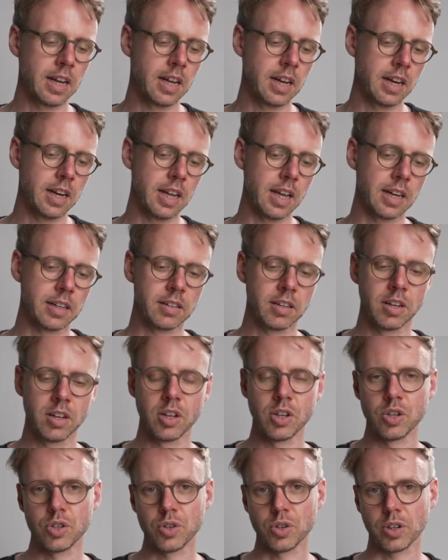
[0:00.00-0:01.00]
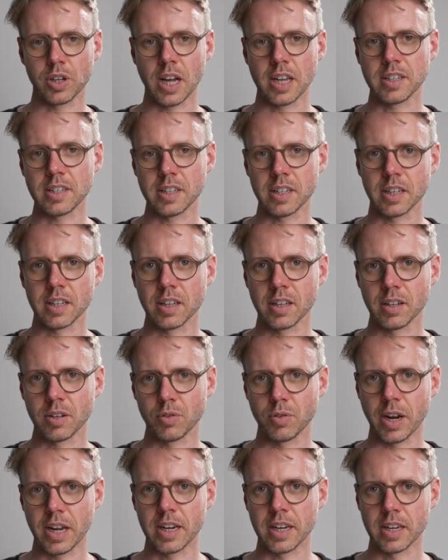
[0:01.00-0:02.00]
let stochastic
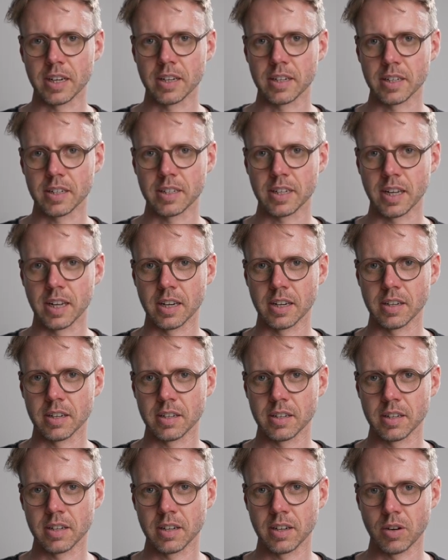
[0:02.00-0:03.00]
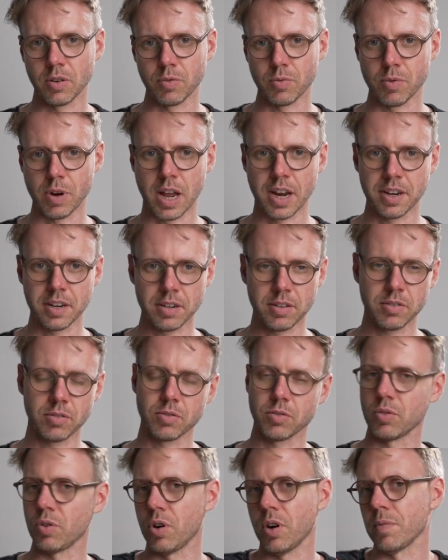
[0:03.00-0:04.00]
gradient descent run,
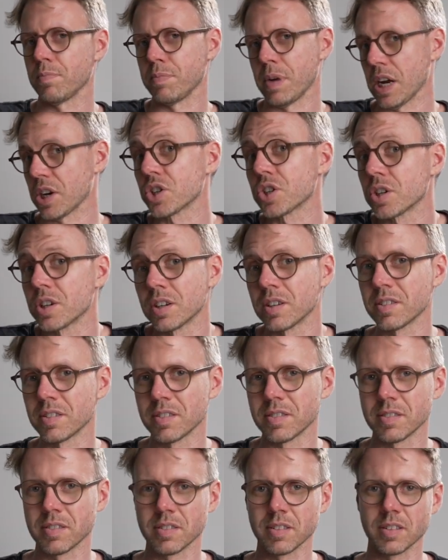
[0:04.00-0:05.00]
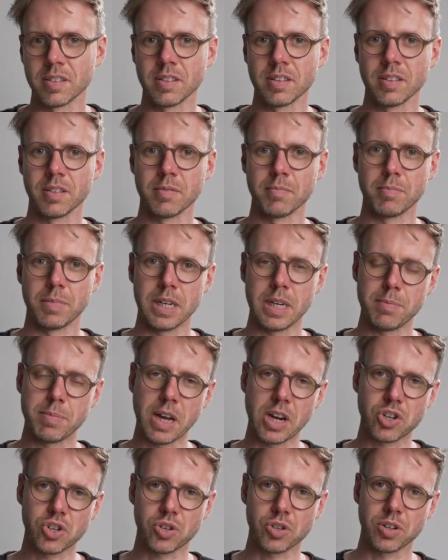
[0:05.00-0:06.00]
or mini
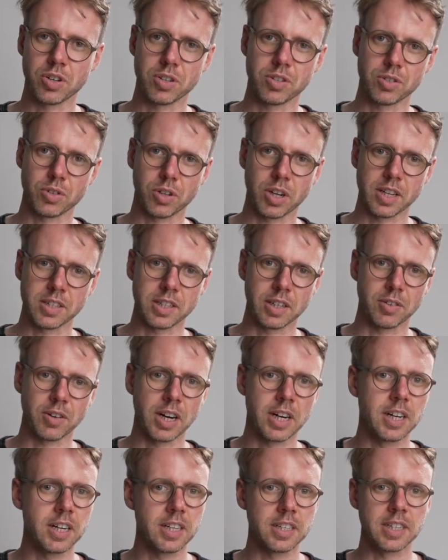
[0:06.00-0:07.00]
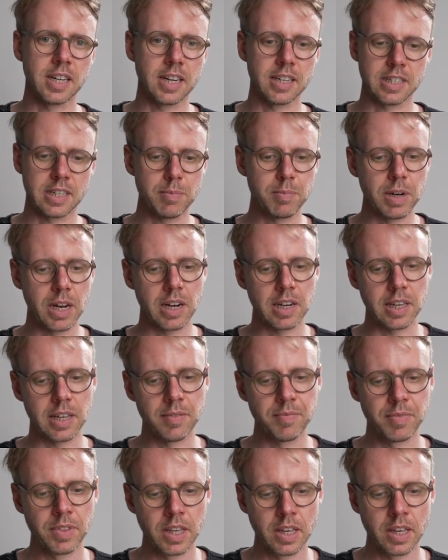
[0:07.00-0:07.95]
batch stochastic gradient descent similarly,